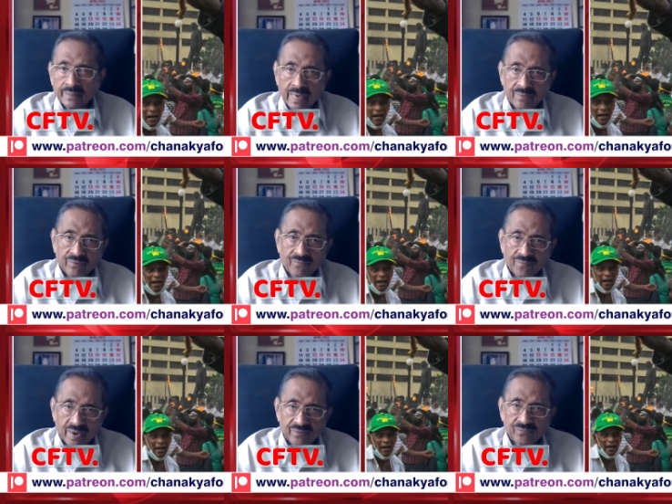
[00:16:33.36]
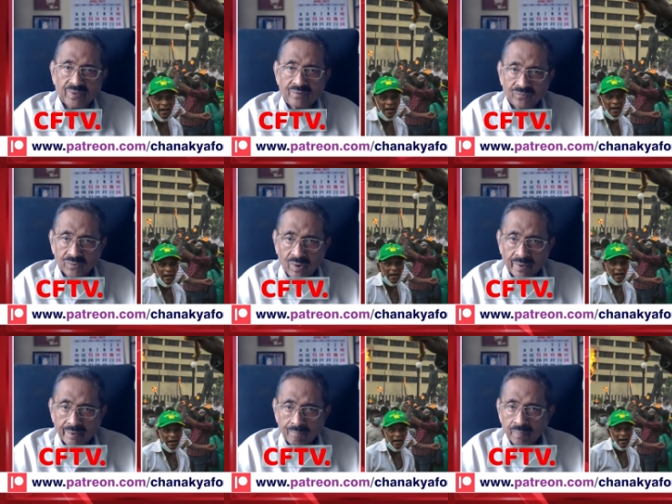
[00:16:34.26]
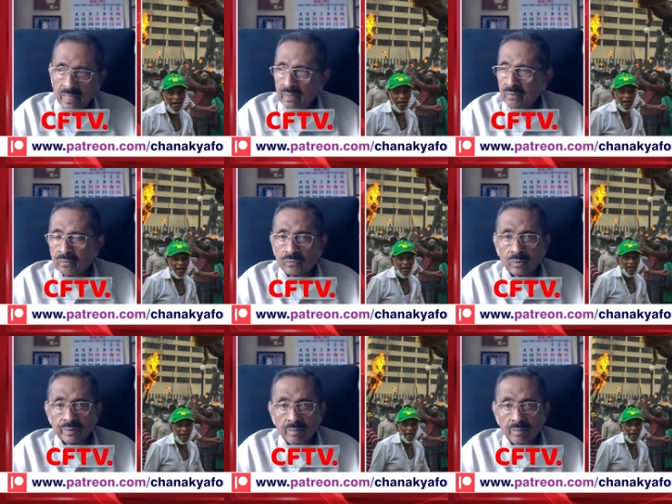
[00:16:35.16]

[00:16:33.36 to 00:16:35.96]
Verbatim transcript: tons of rice and so on. So the